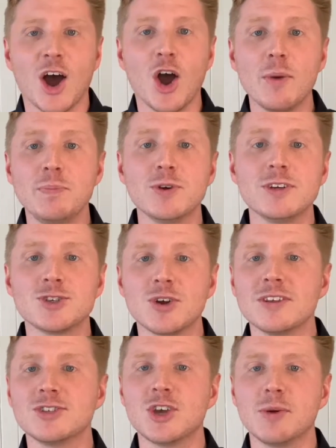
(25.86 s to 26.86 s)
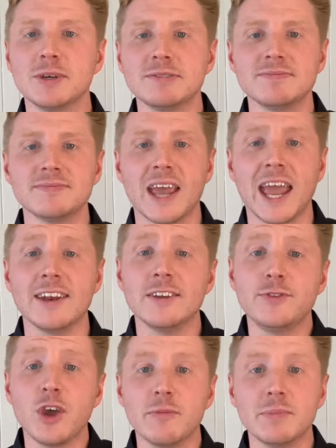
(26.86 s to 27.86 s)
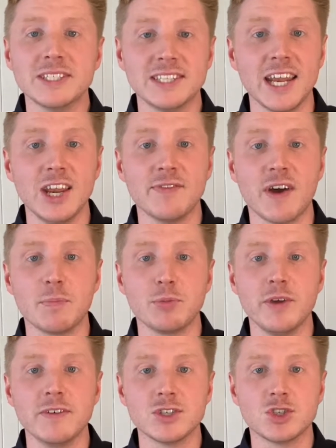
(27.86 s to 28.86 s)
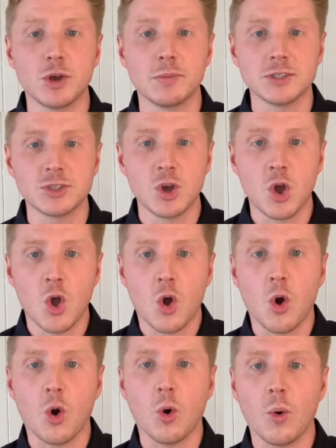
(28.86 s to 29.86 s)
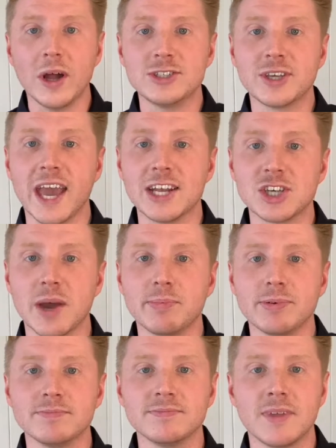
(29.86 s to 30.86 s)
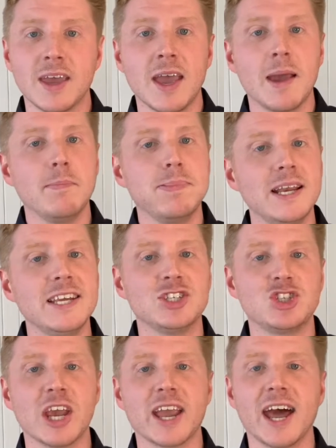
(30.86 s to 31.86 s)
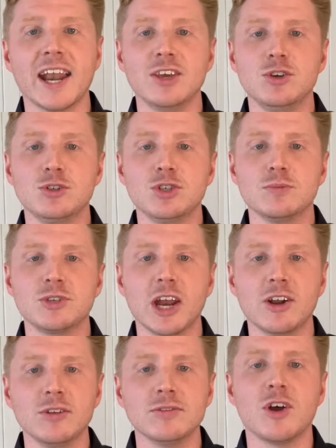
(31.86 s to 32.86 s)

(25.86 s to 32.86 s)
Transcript: Hope you enjoy the sermon, and if you have missed any of our previous sermons or want to catch up, please check out our YouTube channel,